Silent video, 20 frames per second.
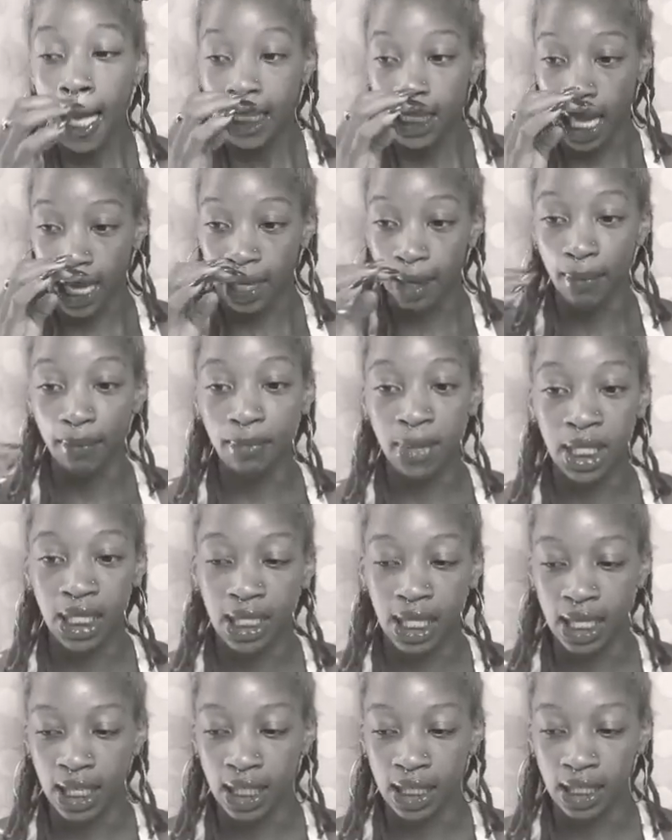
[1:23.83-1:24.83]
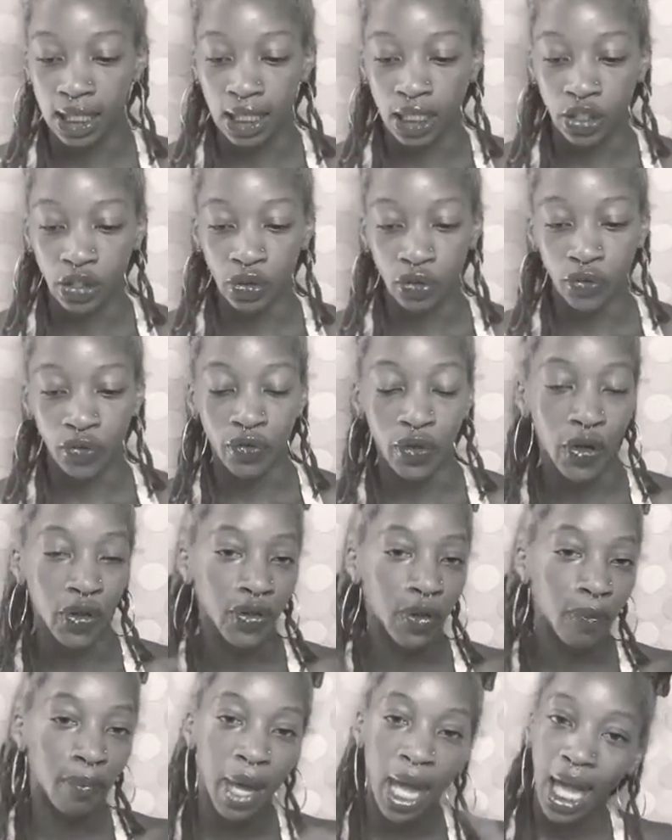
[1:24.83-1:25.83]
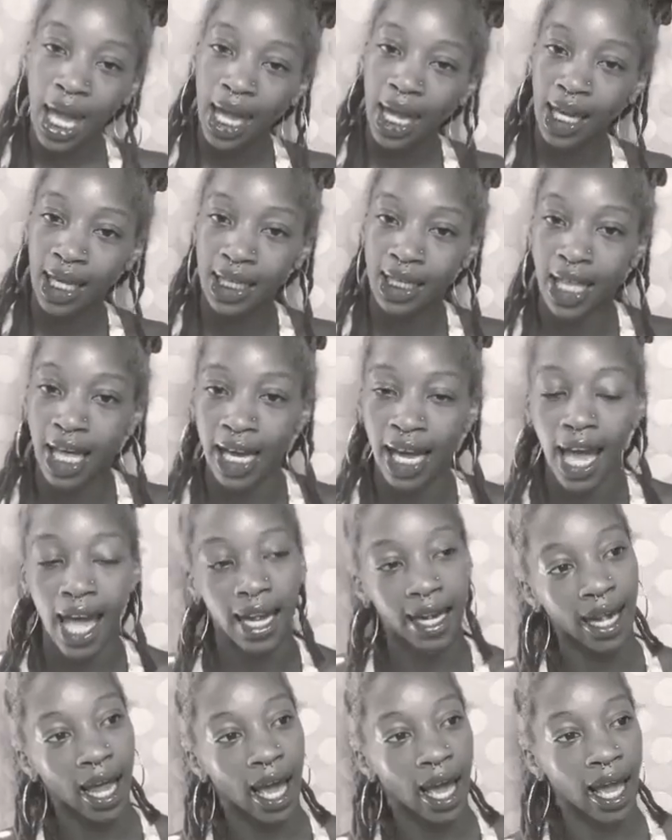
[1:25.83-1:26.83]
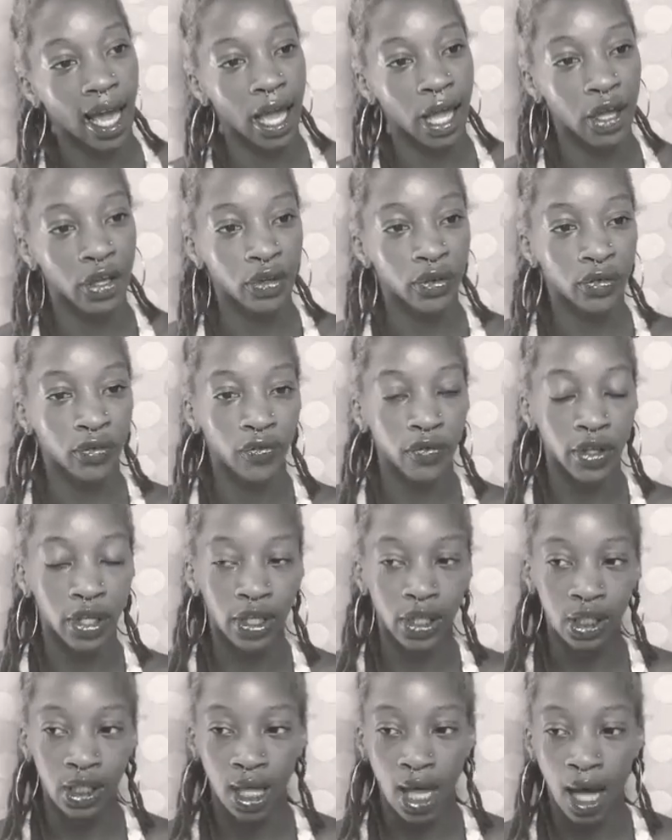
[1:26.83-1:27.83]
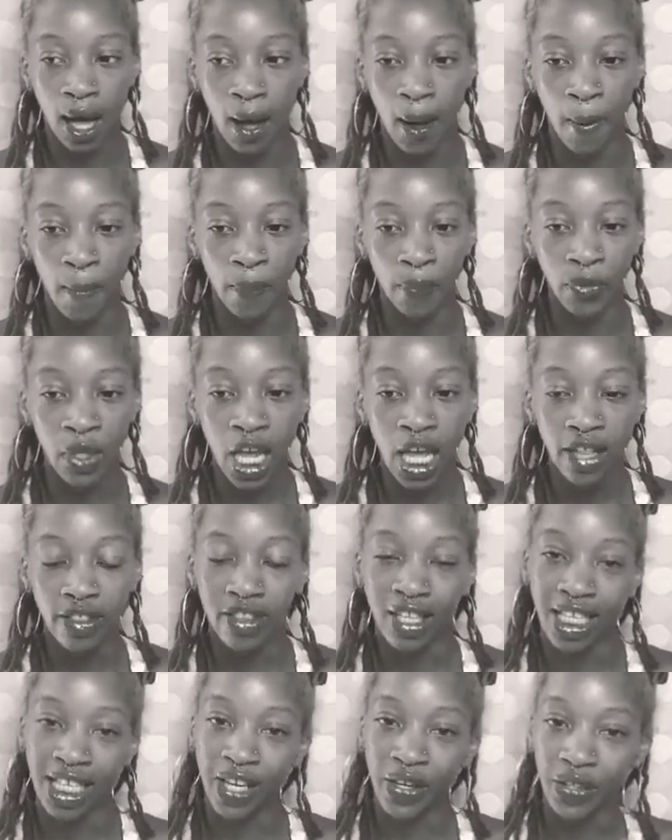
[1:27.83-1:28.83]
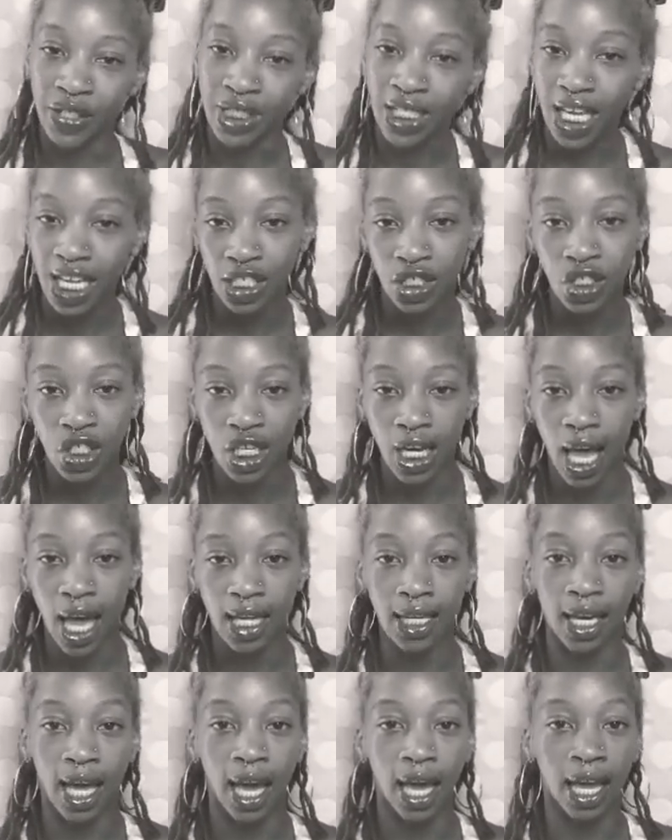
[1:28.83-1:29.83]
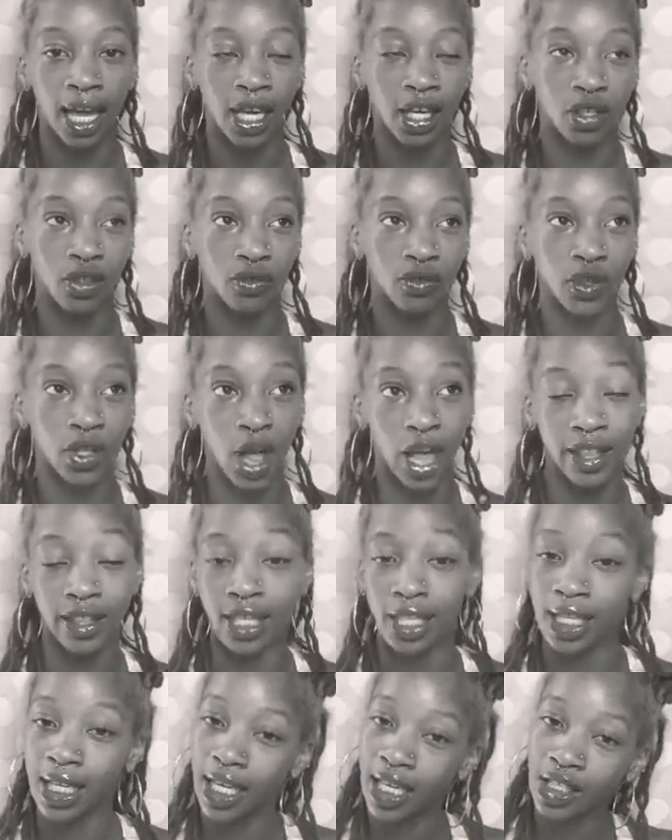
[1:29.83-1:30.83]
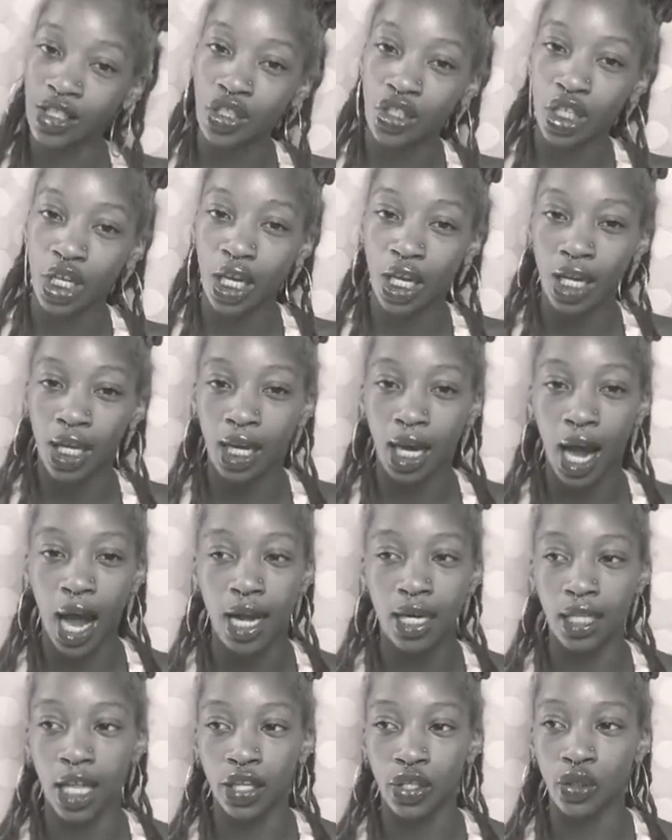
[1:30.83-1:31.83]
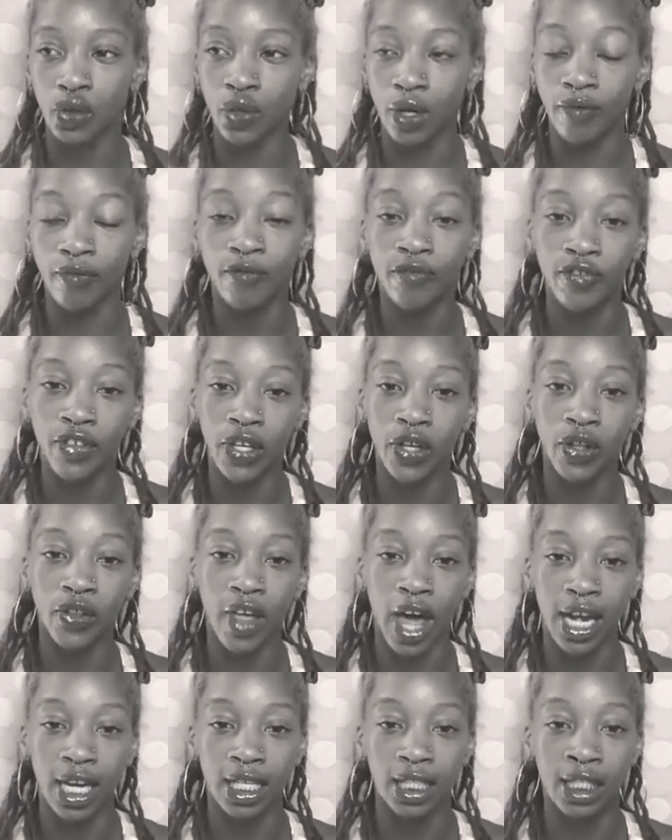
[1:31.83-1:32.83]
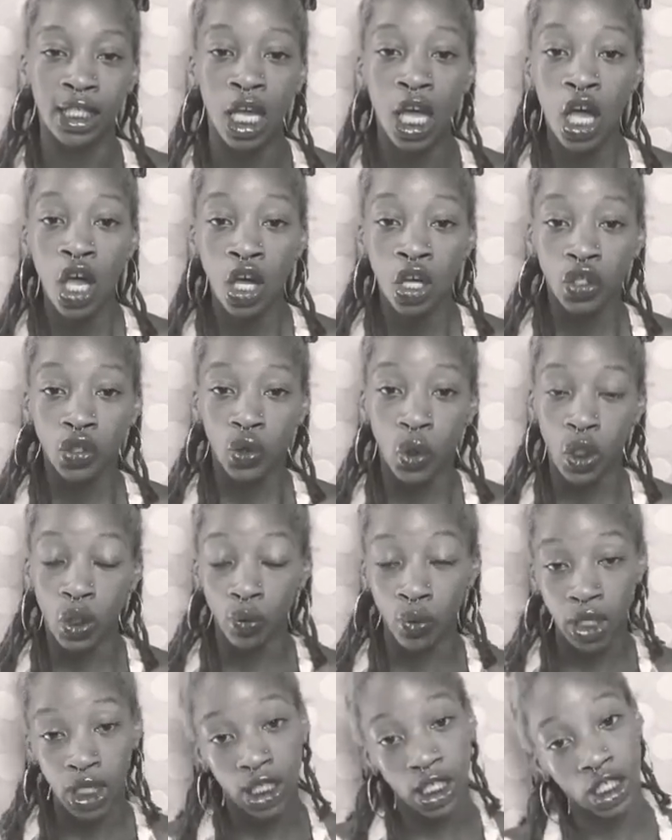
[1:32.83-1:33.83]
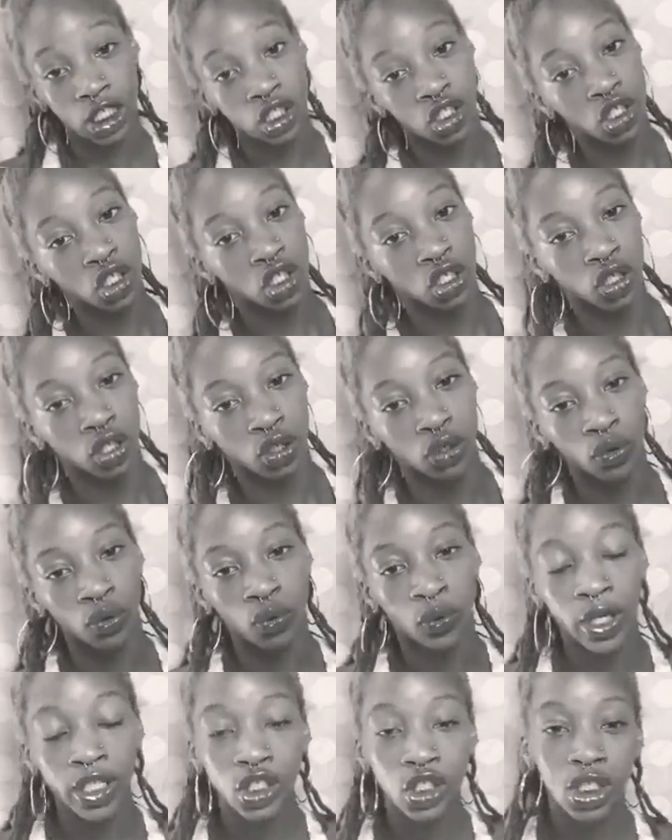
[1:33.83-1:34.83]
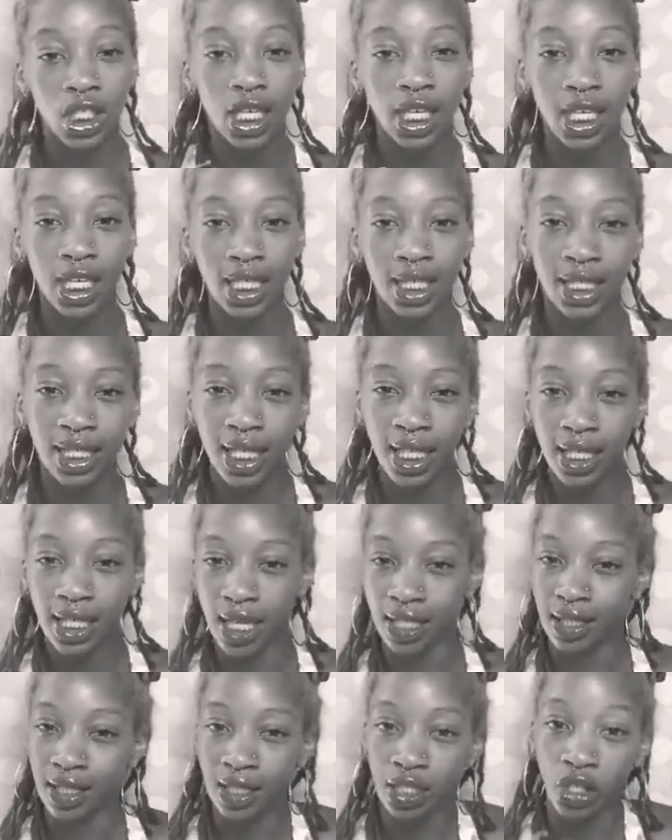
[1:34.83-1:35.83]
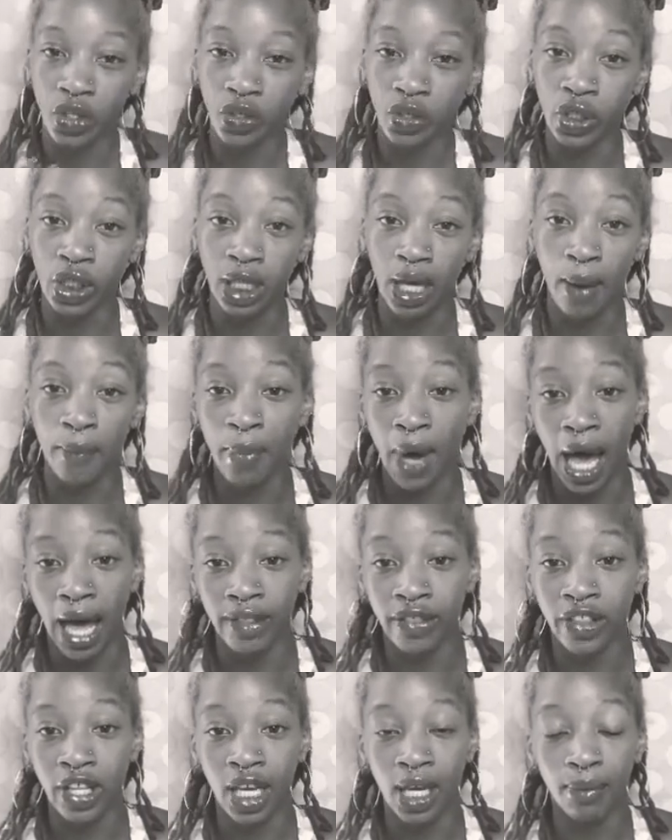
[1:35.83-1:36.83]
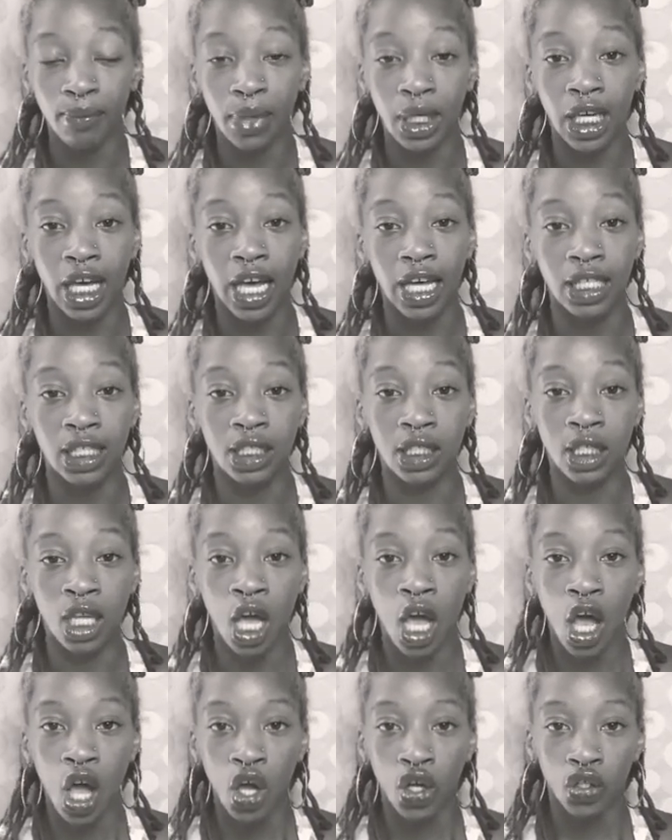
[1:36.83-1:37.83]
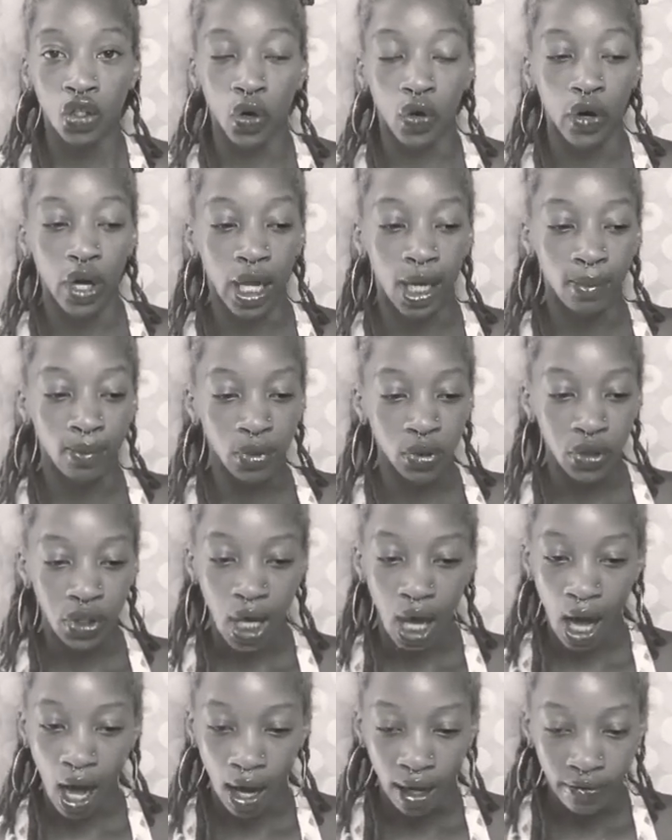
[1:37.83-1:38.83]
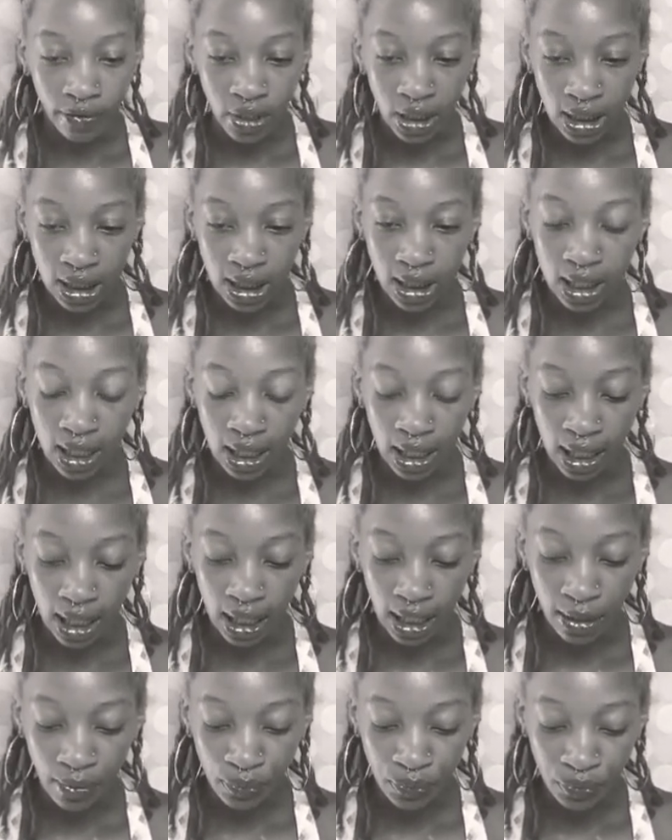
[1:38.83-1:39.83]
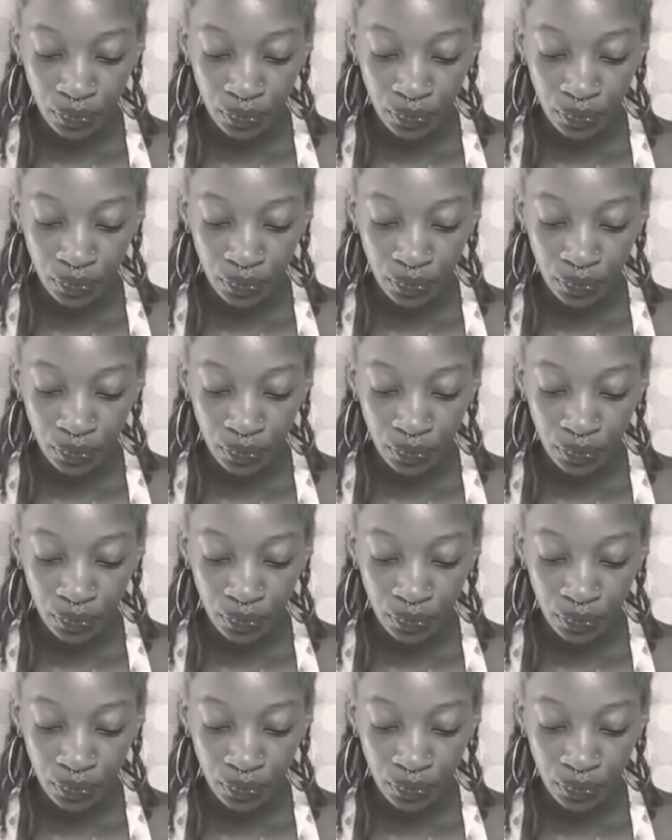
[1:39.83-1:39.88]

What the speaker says: like meaning you feel the pain like at night, you feel the irritation at night, you feel like the itching, kind of like you can feel that it's doing what it needs to do, which isn't necessarily a bad thing because you're able to obviously